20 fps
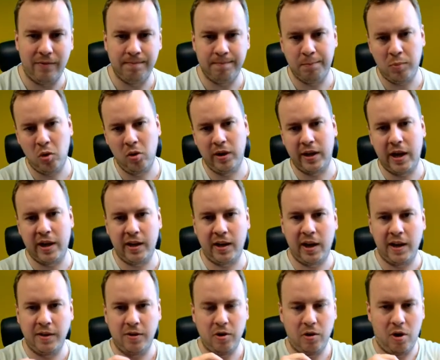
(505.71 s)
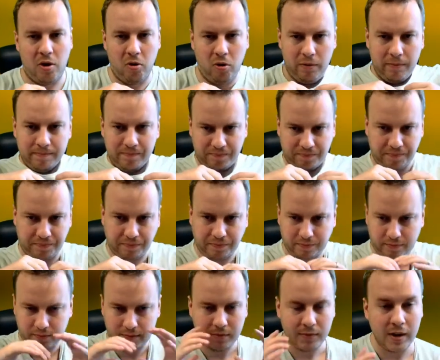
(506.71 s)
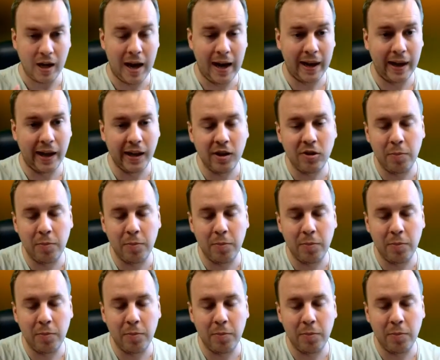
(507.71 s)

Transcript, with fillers: Ball guideline to hold. I like